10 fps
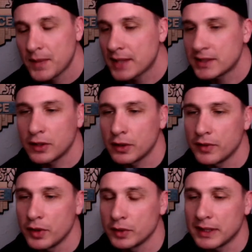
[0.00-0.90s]
I still don't
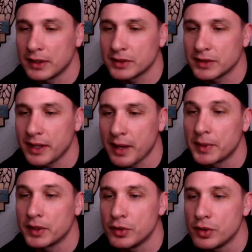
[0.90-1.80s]
even know what that looks like. I'm
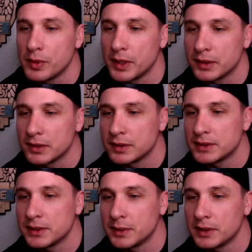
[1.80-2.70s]
going to Google one
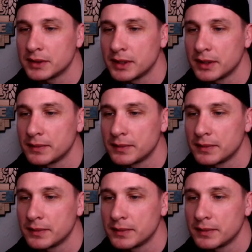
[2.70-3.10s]
and see what it looks like.